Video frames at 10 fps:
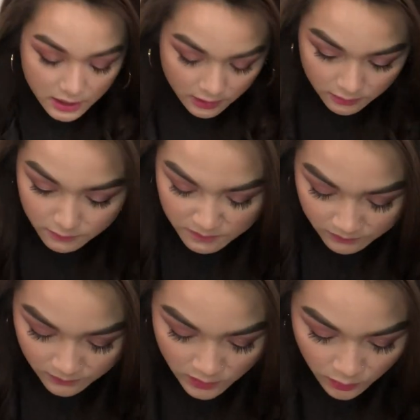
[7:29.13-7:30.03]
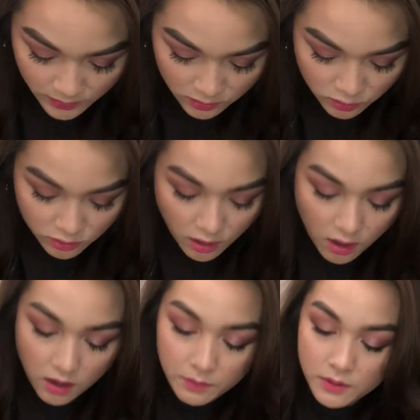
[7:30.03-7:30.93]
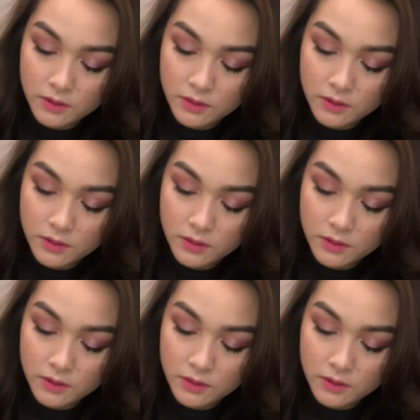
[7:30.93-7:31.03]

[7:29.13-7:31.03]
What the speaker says: it do its job.